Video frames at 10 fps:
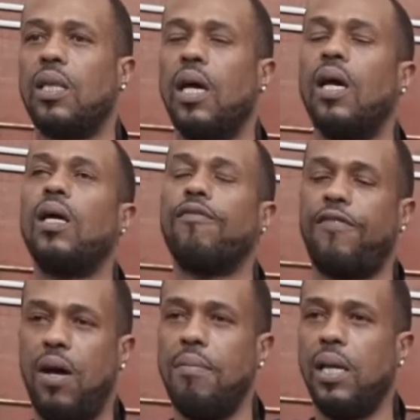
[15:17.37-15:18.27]
the
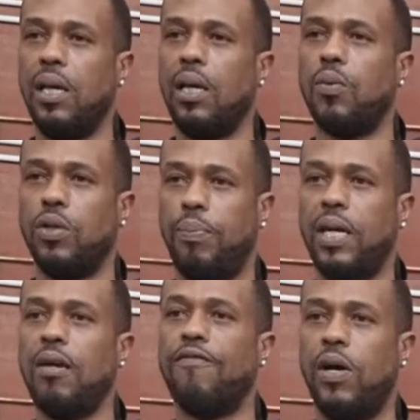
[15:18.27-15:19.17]
formula would
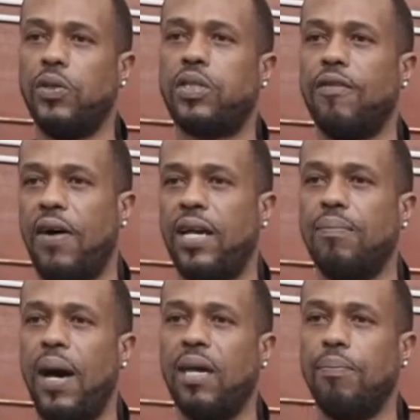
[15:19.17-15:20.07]
be volts
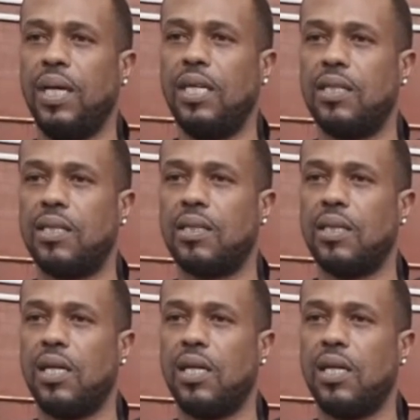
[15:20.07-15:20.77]
divided by impedance.